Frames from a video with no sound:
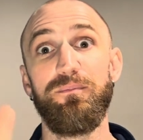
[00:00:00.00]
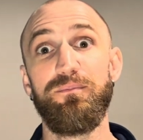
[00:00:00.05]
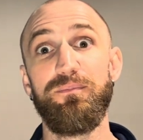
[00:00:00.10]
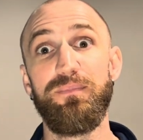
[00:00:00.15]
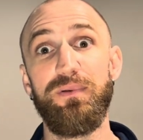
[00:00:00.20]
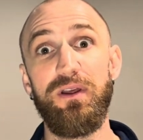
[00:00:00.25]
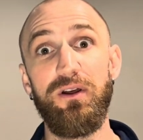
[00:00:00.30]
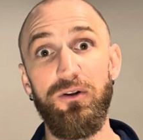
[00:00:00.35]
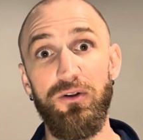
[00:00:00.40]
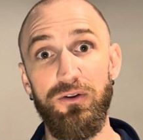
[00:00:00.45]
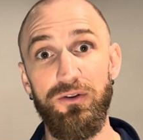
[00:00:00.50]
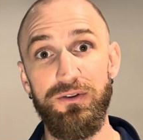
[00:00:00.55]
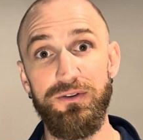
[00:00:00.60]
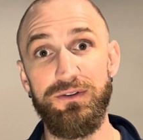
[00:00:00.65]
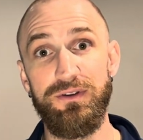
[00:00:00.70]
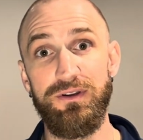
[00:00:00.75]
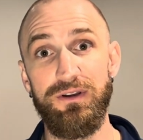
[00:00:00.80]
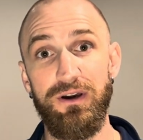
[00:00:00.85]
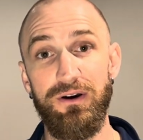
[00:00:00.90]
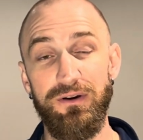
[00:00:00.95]

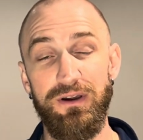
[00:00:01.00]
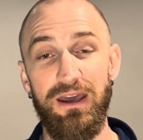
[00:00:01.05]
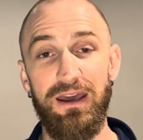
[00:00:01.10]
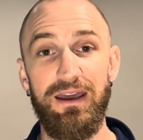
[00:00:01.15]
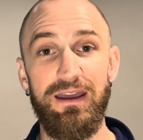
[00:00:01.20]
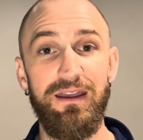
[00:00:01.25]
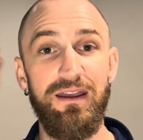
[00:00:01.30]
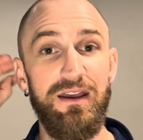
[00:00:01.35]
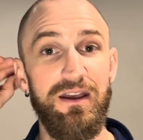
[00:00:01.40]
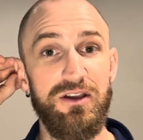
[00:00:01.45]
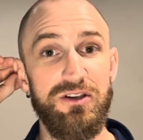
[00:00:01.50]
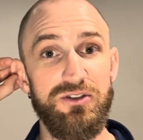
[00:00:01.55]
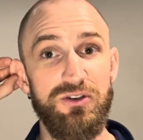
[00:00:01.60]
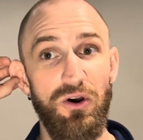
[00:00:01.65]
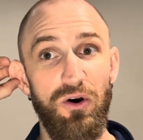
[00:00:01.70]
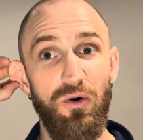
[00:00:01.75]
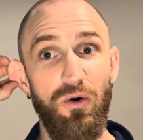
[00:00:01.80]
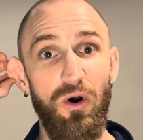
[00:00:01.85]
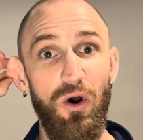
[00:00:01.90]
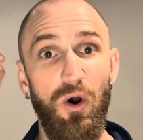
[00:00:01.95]
build, okay?
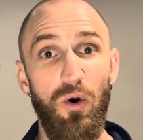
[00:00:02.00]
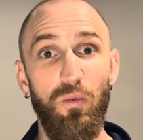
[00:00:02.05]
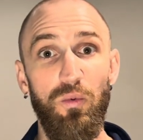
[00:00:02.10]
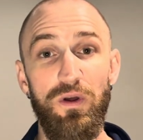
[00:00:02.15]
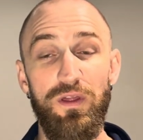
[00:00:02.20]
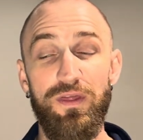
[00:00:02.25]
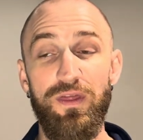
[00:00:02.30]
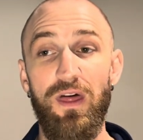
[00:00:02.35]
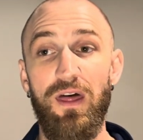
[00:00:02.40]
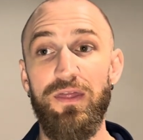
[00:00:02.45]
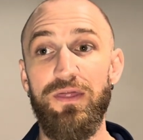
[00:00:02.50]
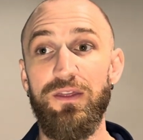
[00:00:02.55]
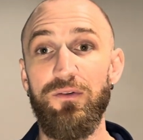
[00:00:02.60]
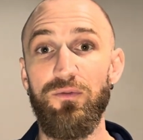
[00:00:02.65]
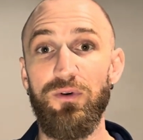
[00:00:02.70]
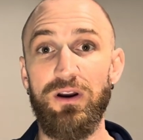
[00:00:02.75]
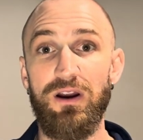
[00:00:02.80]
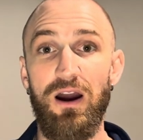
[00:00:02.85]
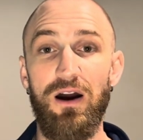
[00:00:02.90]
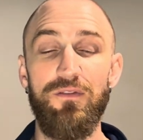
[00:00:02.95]
So with the
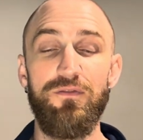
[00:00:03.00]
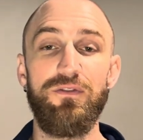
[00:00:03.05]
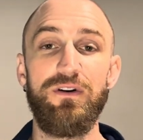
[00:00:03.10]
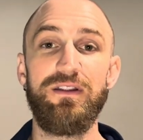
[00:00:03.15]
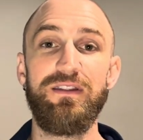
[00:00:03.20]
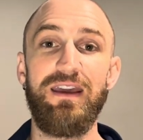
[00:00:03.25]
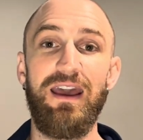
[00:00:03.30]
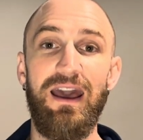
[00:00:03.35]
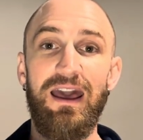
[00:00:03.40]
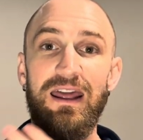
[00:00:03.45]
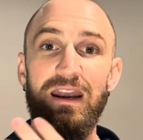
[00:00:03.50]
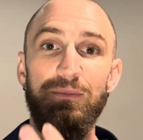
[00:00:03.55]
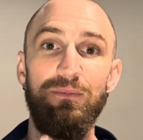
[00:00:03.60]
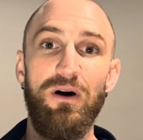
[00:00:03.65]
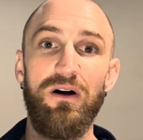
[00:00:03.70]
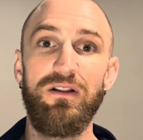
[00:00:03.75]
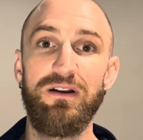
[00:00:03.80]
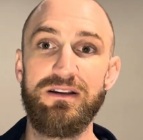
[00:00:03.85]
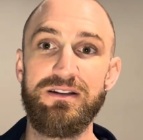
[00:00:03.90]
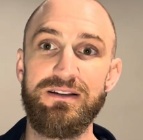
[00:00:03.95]
recovery, the
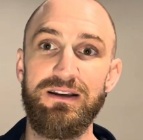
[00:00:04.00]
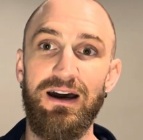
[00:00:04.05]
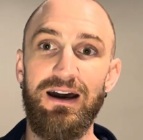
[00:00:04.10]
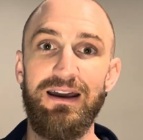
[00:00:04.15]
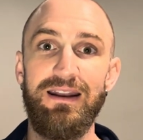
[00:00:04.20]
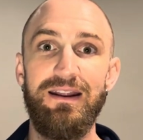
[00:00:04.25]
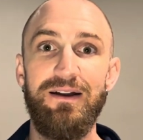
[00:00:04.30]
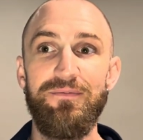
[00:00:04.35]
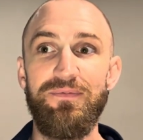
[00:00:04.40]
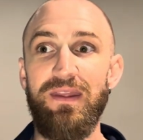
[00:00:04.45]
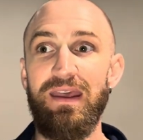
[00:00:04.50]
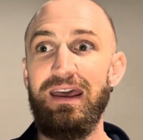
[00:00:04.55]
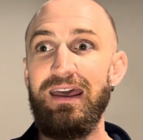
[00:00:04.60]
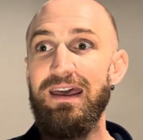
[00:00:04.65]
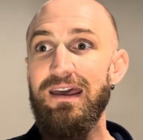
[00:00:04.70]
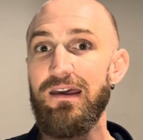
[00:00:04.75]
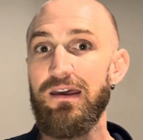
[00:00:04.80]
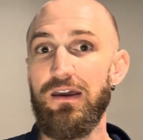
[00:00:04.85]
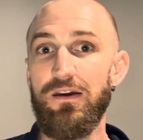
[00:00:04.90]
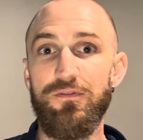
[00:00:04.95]
anabolic side,
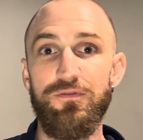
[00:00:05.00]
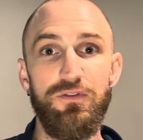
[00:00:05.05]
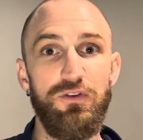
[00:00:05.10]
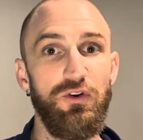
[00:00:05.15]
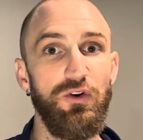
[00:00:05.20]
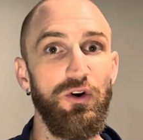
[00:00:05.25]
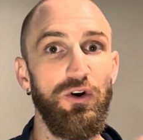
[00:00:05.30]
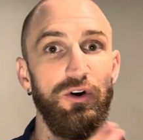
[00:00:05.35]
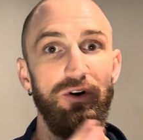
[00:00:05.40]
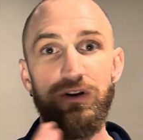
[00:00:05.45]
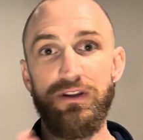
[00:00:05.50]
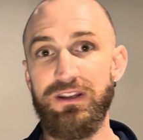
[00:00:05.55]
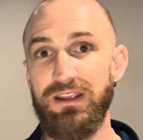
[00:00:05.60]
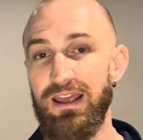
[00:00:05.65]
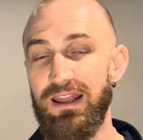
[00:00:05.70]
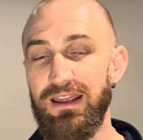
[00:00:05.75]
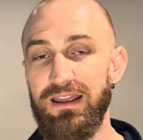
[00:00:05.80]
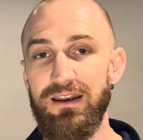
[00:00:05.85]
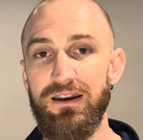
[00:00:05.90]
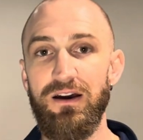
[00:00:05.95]
if you're
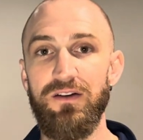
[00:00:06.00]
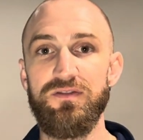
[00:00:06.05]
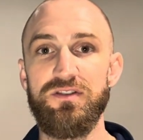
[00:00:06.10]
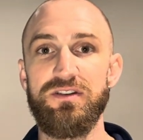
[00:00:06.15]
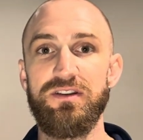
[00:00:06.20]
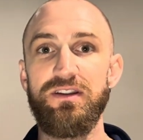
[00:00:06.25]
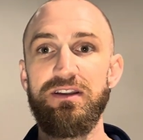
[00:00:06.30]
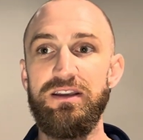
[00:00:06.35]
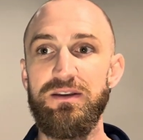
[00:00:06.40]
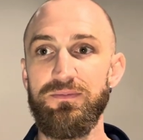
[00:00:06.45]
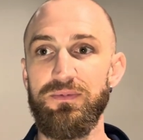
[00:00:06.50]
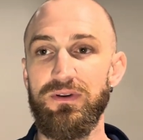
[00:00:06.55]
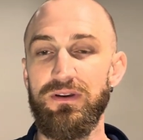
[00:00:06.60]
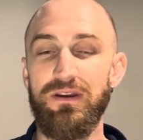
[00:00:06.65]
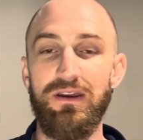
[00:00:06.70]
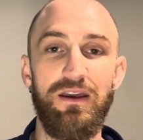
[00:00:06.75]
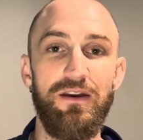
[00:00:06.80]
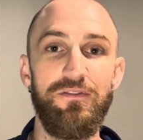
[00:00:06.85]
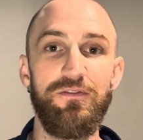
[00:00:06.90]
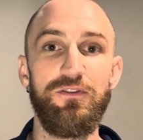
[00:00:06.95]
getting enough sleep,
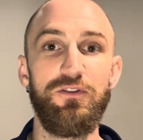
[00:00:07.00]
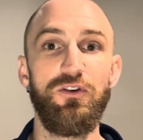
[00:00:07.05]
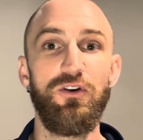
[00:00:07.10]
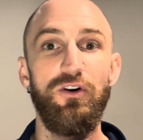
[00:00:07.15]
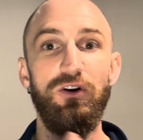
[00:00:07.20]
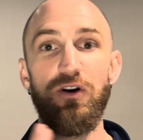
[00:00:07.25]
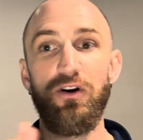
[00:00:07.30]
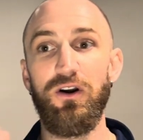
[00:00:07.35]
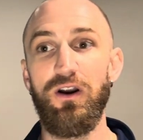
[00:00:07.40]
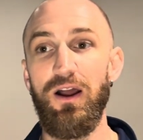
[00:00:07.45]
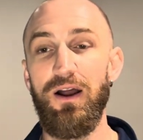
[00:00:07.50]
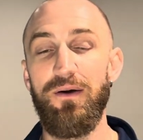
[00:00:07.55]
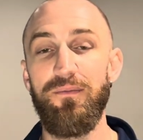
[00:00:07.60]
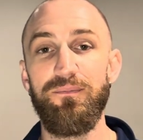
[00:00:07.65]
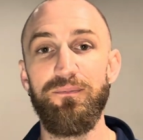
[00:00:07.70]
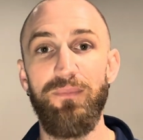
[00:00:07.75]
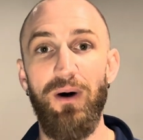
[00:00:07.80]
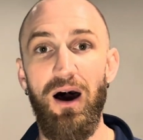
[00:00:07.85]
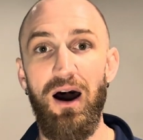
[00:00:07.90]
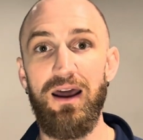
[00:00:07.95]
if your
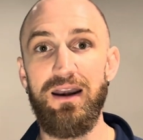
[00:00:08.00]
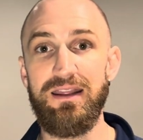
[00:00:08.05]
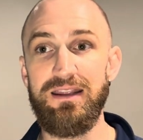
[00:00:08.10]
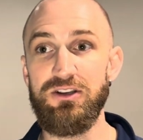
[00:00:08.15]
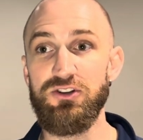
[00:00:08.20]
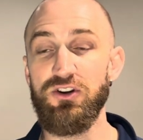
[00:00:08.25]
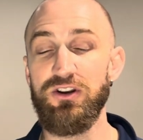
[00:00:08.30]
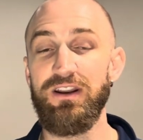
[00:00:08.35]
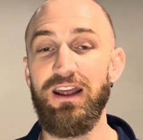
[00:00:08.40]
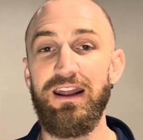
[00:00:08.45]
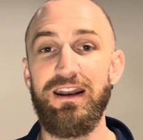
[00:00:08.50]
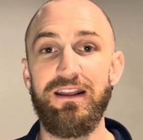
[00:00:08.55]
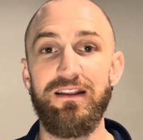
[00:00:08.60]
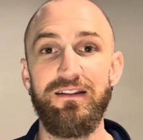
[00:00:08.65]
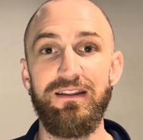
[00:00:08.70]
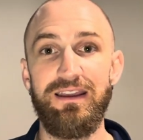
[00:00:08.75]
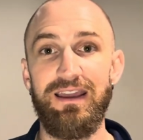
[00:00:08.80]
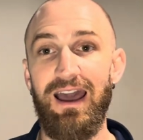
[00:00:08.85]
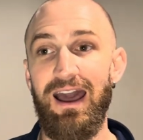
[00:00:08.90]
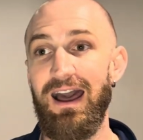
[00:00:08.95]
body
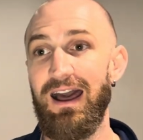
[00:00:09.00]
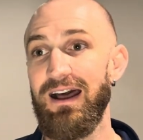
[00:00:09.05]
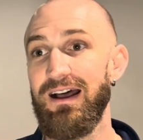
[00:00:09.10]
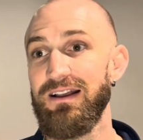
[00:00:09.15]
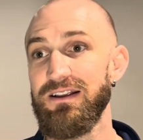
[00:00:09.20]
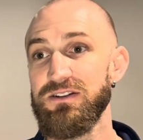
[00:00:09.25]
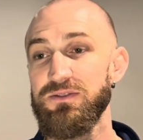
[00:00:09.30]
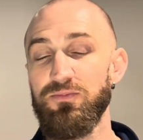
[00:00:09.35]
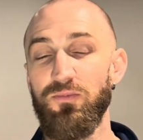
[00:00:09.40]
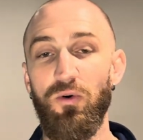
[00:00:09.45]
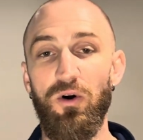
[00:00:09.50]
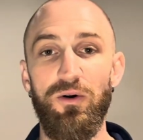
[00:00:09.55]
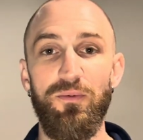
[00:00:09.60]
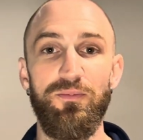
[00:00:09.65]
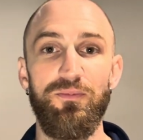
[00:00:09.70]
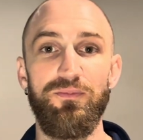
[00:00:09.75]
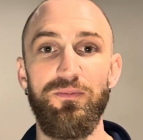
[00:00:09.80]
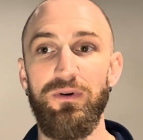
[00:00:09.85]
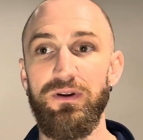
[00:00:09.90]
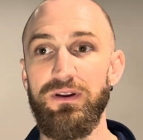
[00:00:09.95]
genetically has more,